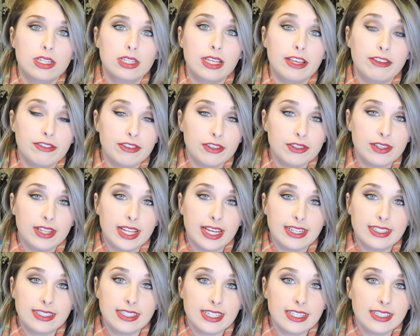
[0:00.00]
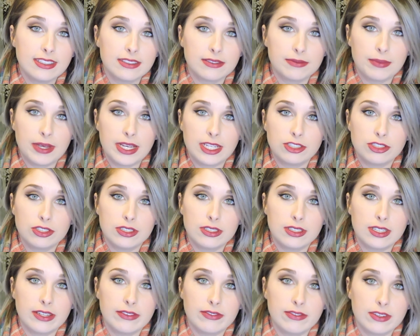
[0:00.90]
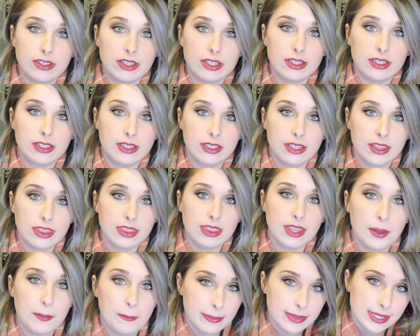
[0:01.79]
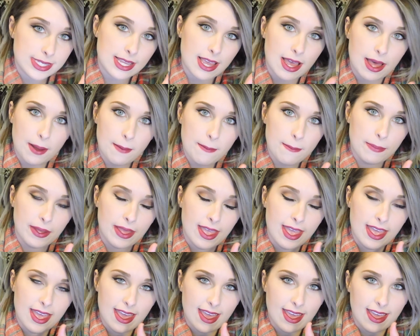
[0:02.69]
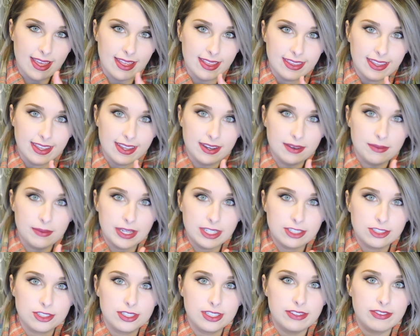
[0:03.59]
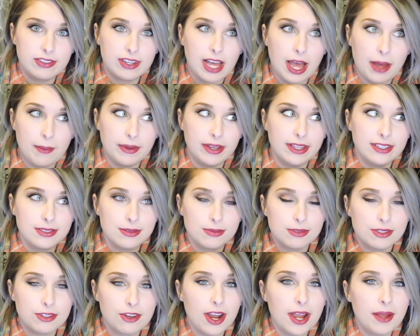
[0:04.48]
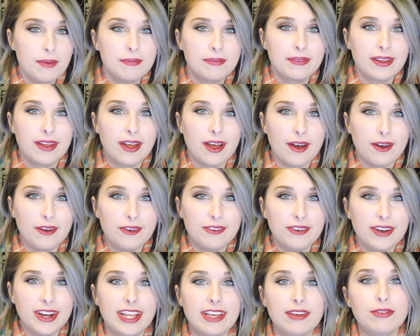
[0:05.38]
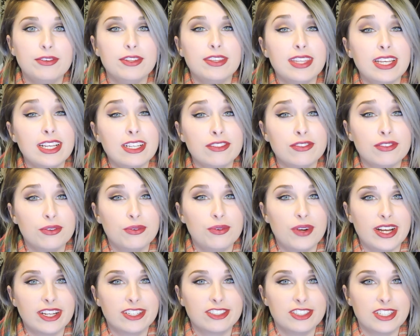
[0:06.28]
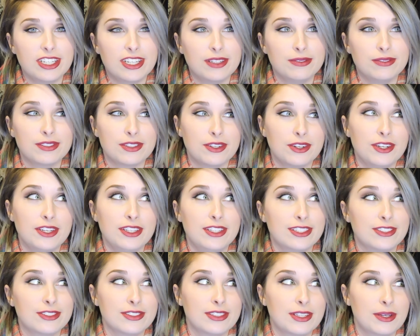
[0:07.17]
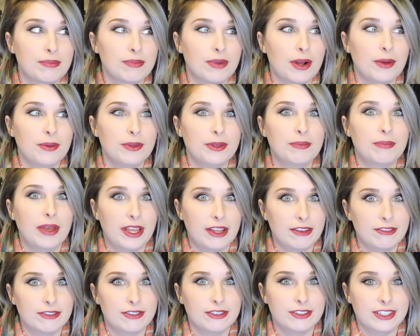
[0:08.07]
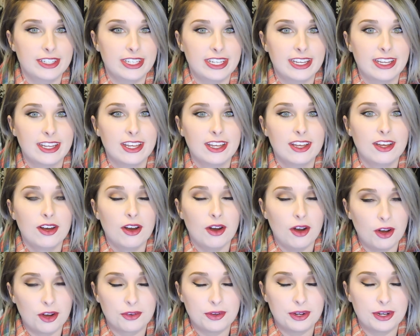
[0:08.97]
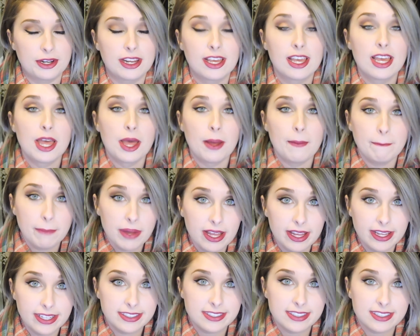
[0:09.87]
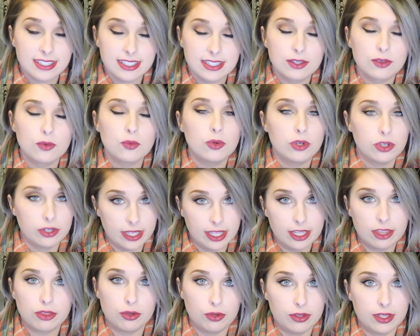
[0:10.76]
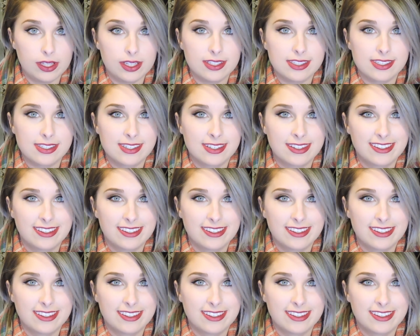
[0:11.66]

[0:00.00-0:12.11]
If you liked it, make sure to give a thumbs up, and then make sure to leave a comment and subscribe. Alrighty, well thanks for watching. I'm sorry this was like probably painfully awkward, but we'll get through this.